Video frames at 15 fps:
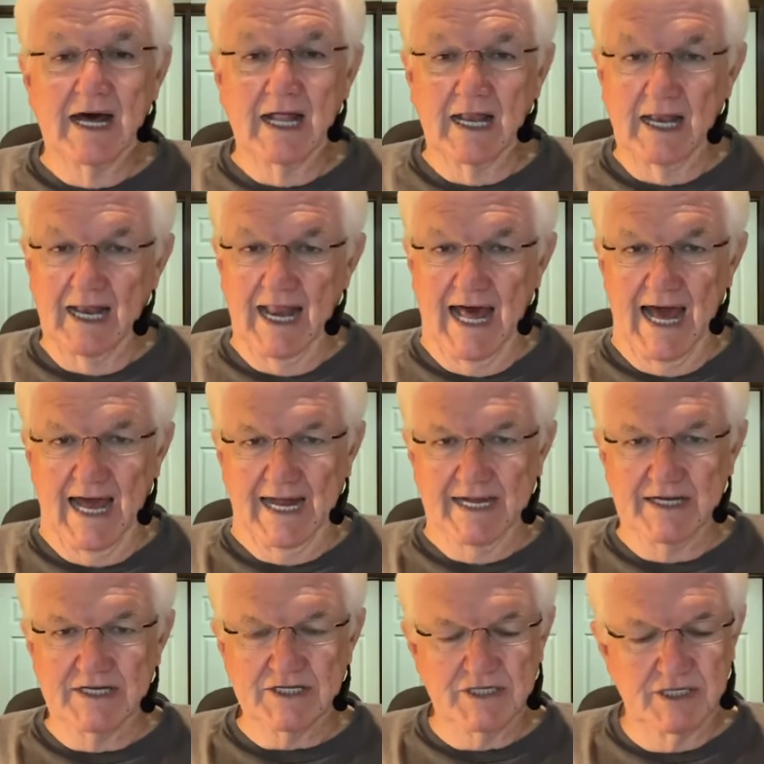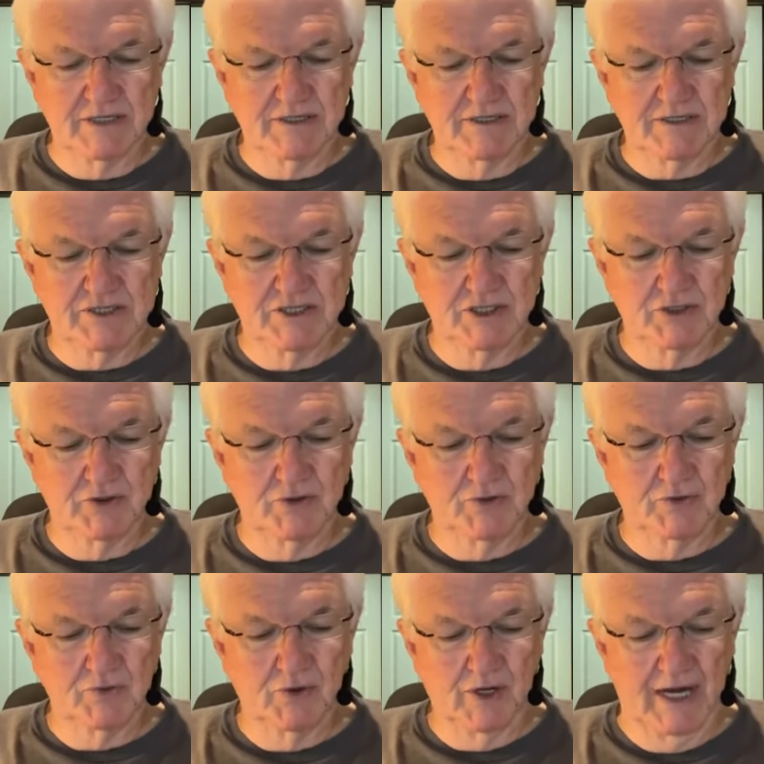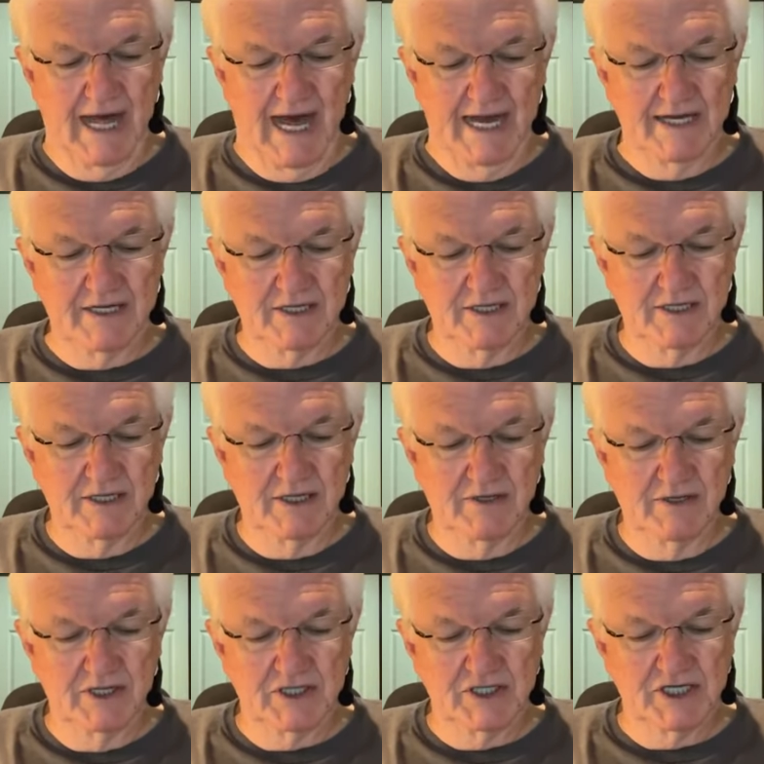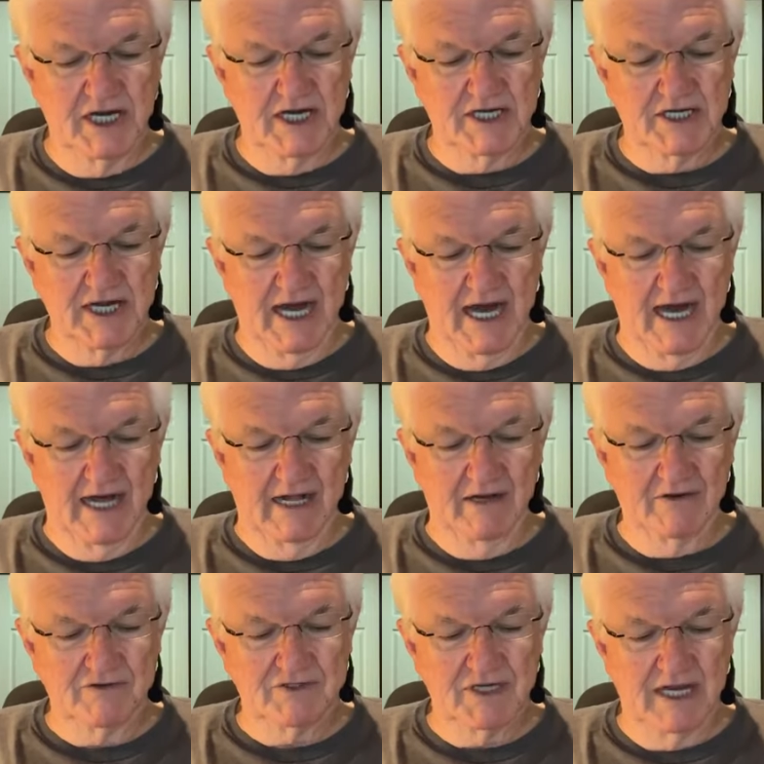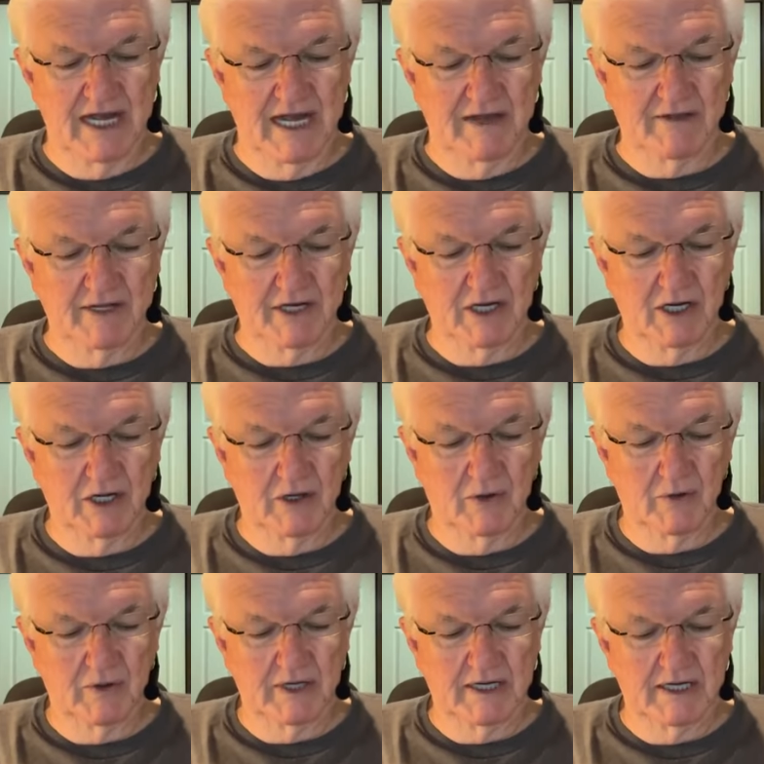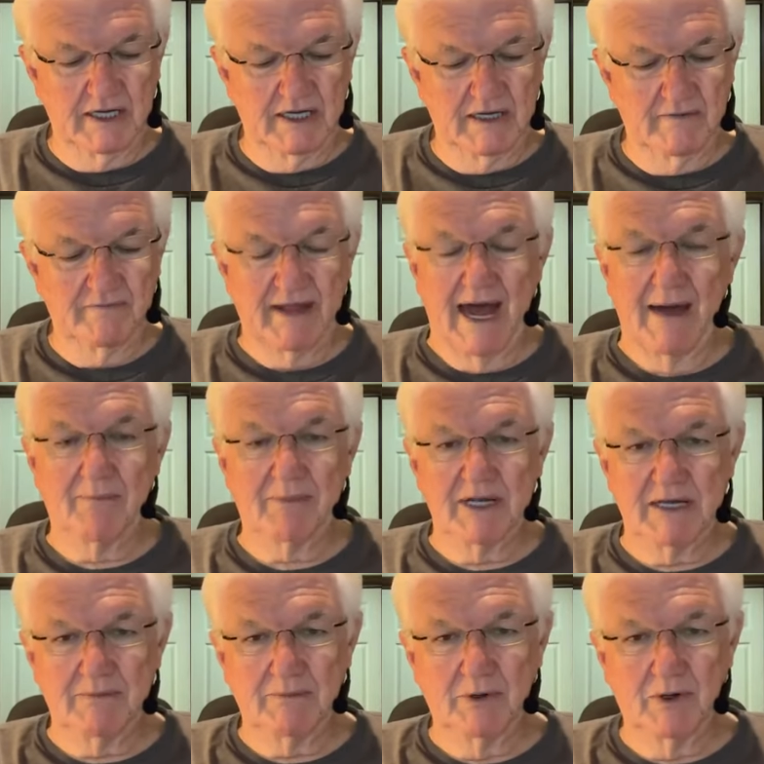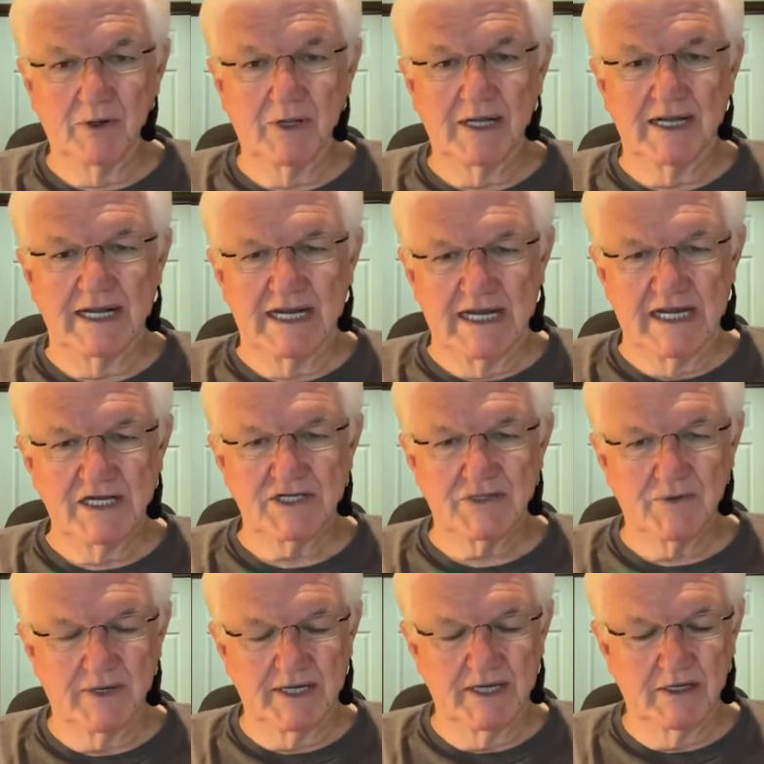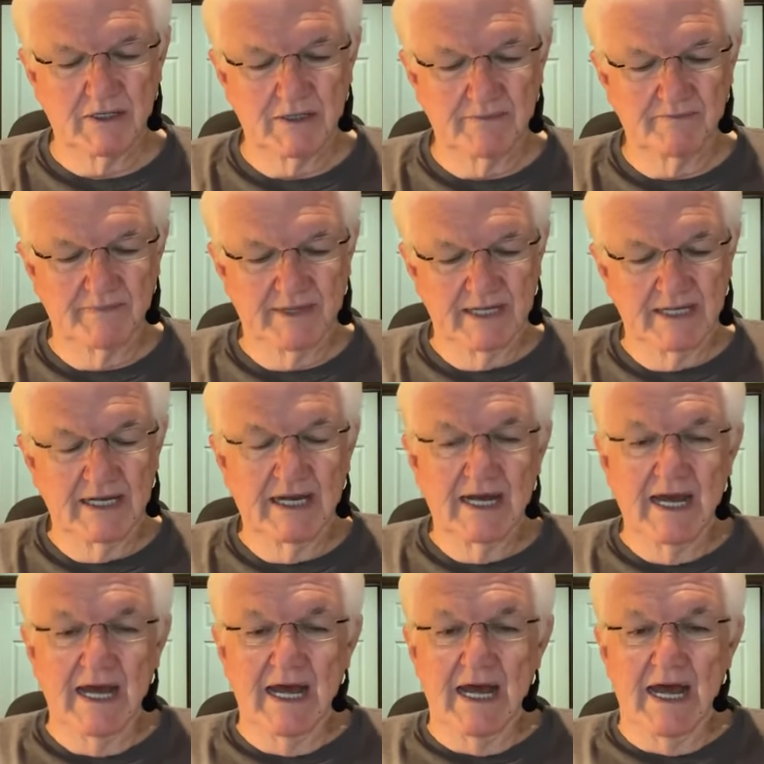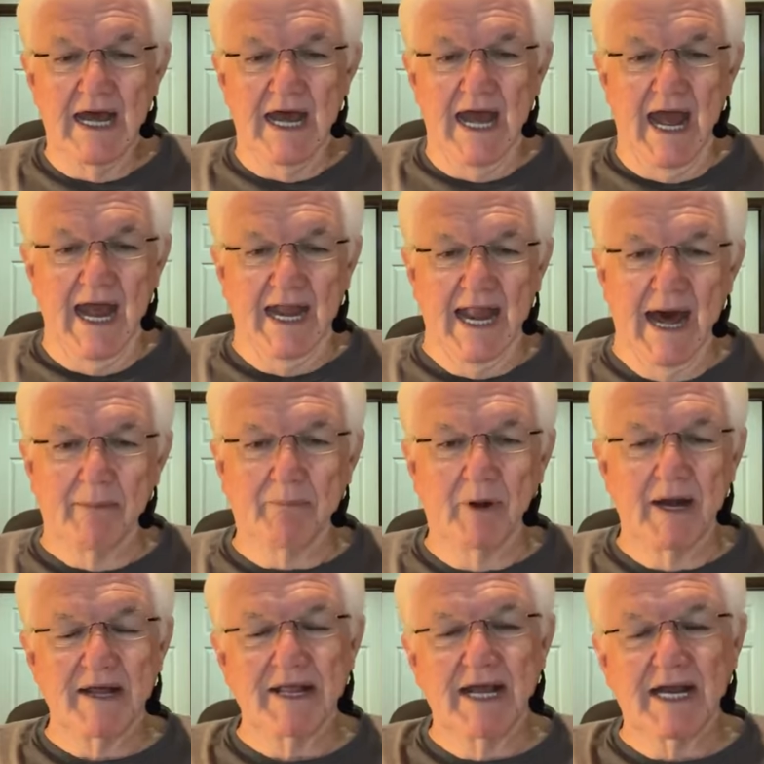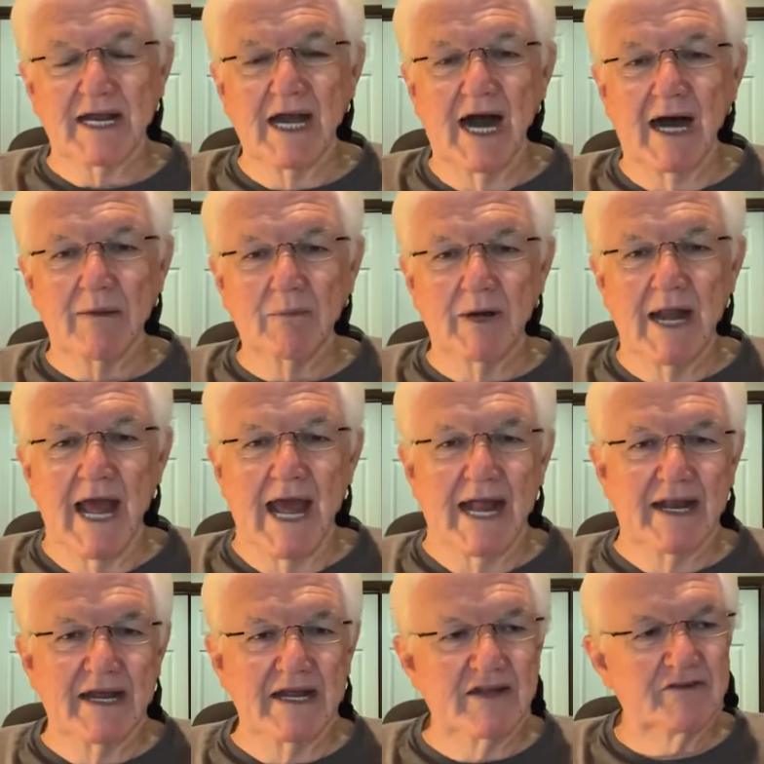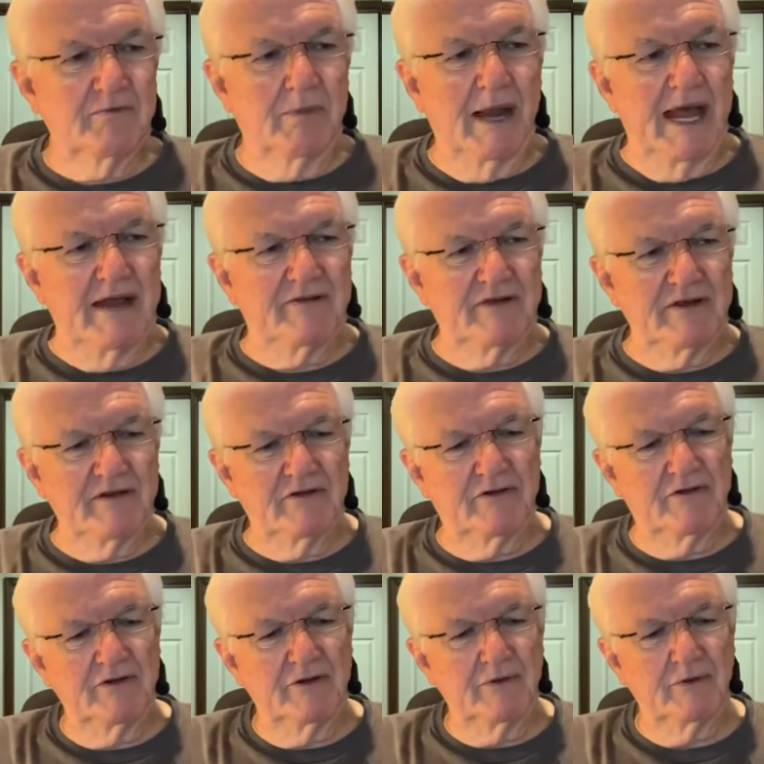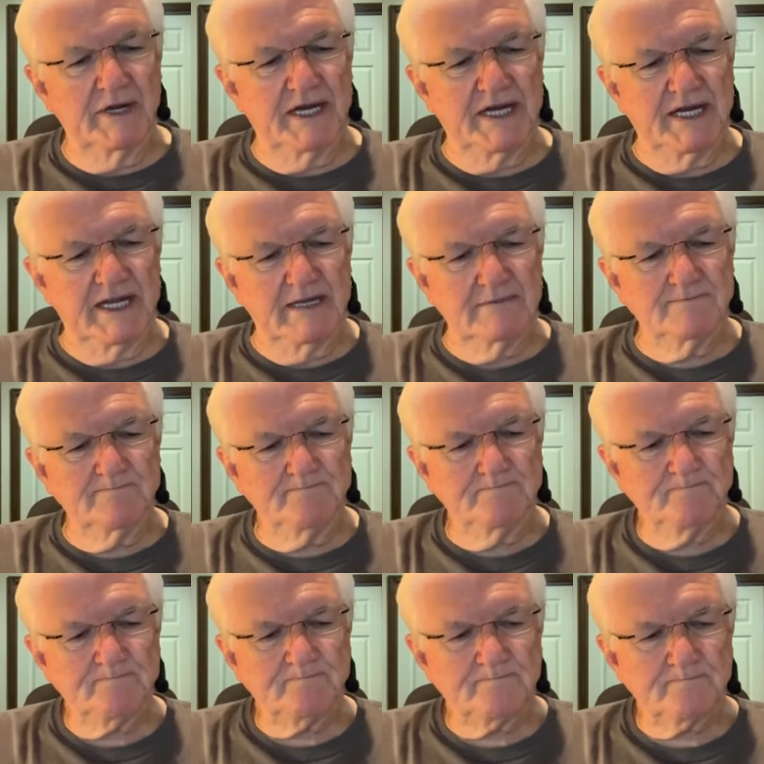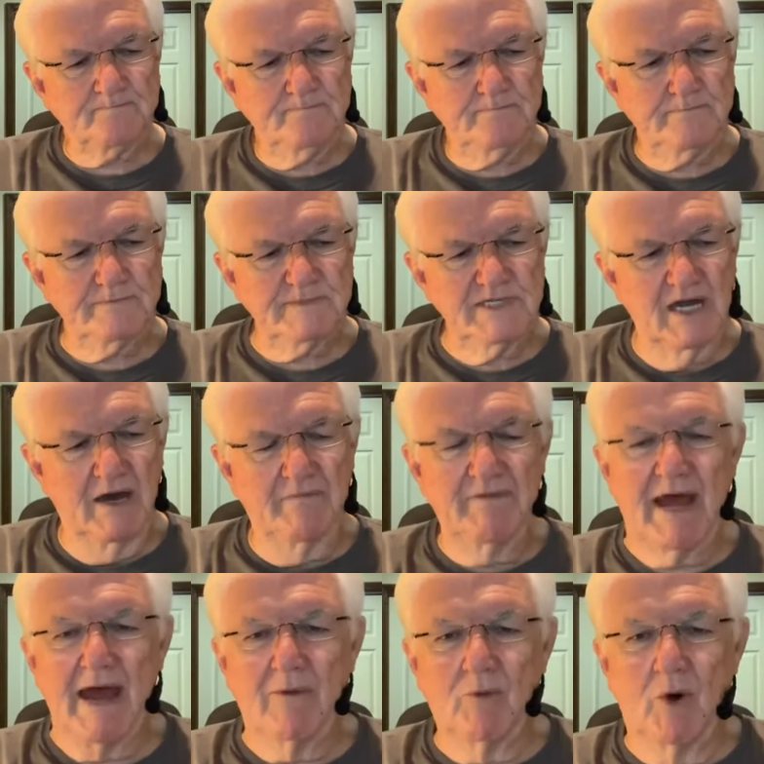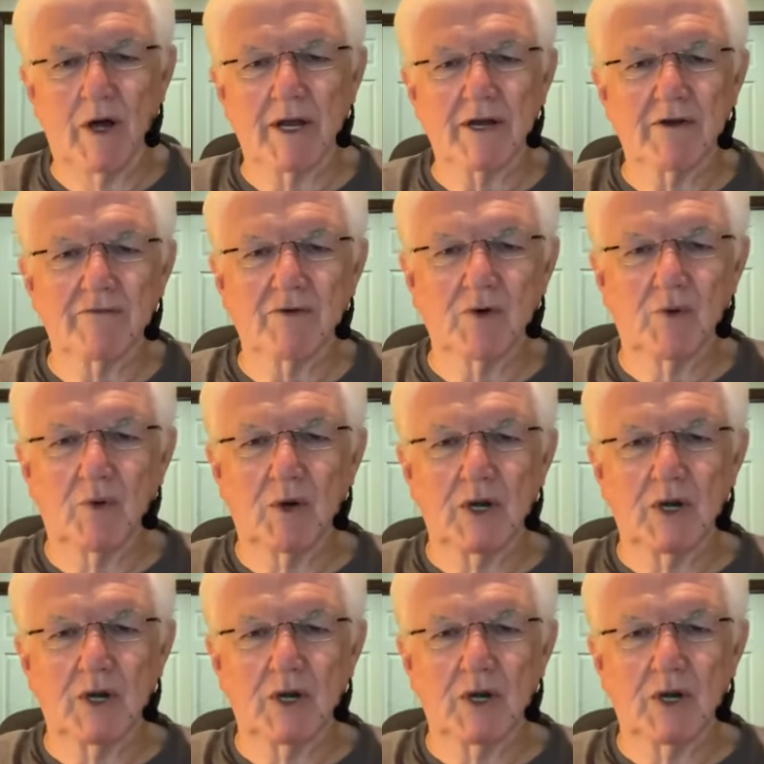a light to lighten the Gentiles and the glory of thy people Israel. And I pray that God would add his blessings to the reading of that wonderful